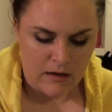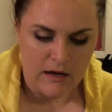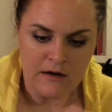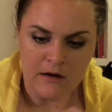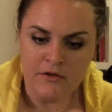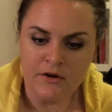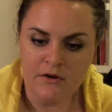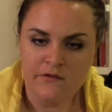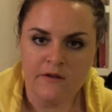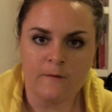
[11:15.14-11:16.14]
On
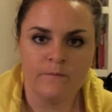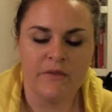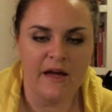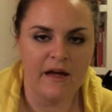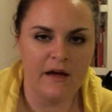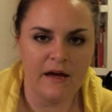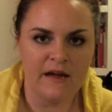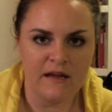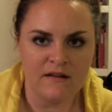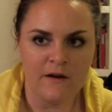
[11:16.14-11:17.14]
others,
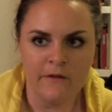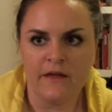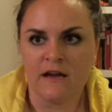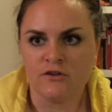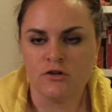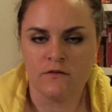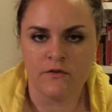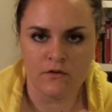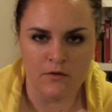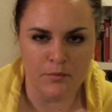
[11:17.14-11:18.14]
I can tell like I should have
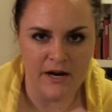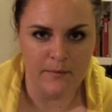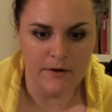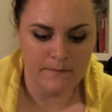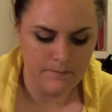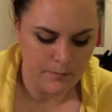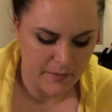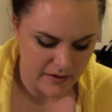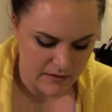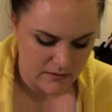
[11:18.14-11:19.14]
used a primer.
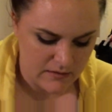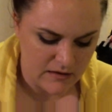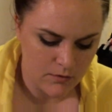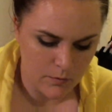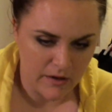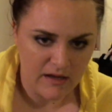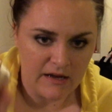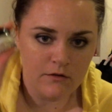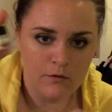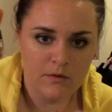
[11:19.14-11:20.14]
But either way,
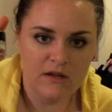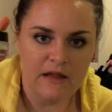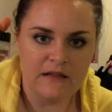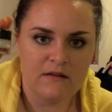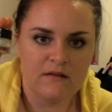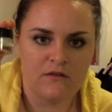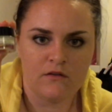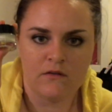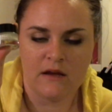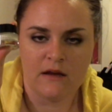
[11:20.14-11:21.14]
I do really like this as
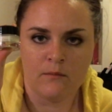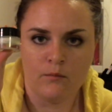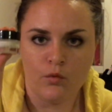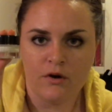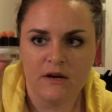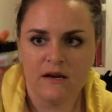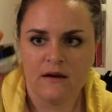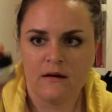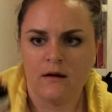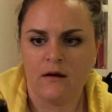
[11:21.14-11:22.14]
just like a
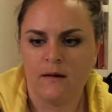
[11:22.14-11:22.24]
morning